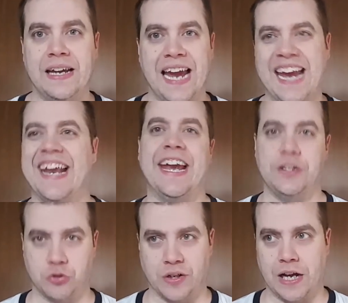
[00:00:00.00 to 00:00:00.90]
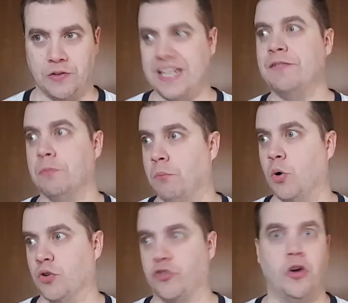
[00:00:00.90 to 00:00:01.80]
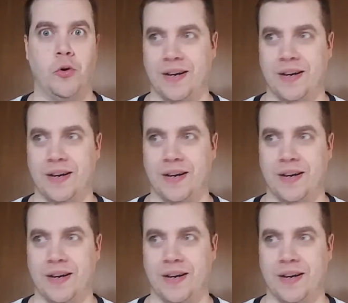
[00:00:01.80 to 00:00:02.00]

and hatred out, even more so,